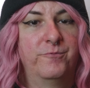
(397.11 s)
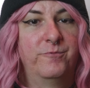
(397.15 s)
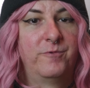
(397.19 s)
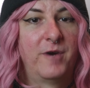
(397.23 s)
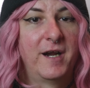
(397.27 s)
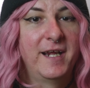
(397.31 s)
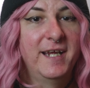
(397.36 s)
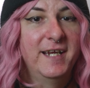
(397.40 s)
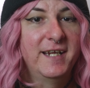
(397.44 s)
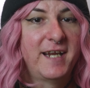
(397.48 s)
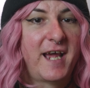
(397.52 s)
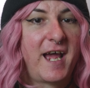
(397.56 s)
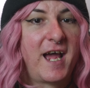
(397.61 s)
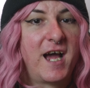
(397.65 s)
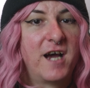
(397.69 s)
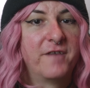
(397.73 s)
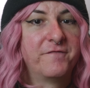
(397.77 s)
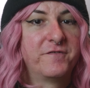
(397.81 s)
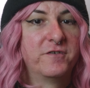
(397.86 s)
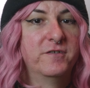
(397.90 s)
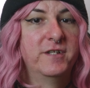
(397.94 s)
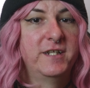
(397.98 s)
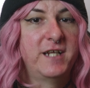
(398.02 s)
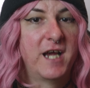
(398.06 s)
Right
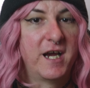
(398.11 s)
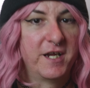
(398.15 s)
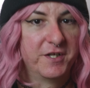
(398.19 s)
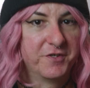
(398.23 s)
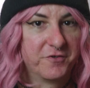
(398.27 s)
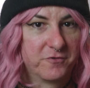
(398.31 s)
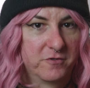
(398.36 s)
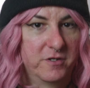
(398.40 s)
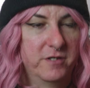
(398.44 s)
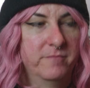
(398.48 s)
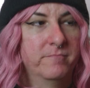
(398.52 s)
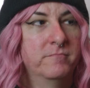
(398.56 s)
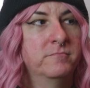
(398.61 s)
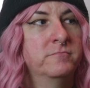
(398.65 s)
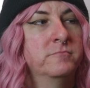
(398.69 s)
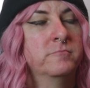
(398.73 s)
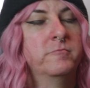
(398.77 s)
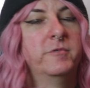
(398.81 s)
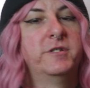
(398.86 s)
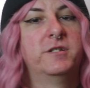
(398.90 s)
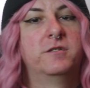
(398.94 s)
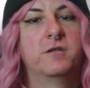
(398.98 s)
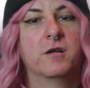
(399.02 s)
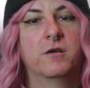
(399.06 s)
after the ice cream,
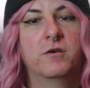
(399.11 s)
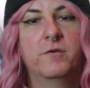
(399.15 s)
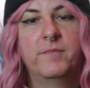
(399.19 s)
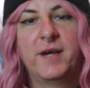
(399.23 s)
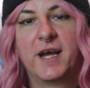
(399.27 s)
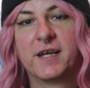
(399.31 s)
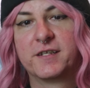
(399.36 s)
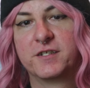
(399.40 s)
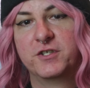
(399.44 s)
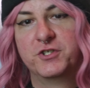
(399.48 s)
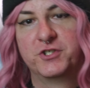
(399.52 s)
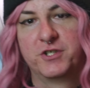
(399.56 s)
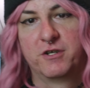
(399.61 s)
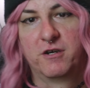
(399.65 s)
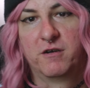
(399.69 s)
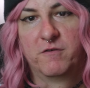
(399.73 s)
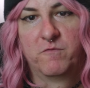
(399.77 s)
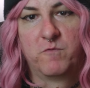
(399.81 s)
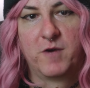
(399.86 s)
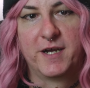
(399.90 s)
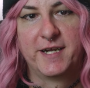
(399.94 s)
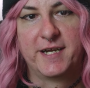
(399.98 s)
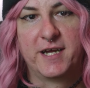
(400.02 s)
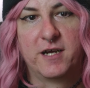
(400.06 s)
we go back to
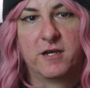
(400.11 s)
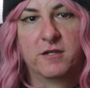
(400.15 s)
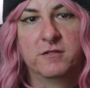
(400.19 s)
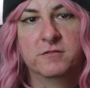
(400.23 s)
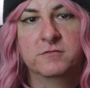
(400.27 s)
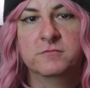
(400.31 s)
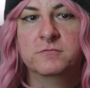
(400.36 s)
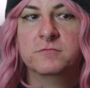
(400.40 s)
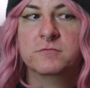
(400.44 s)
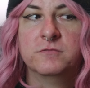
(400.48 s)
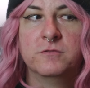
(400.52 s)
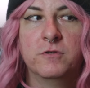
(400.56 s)
Sheriff Wydell,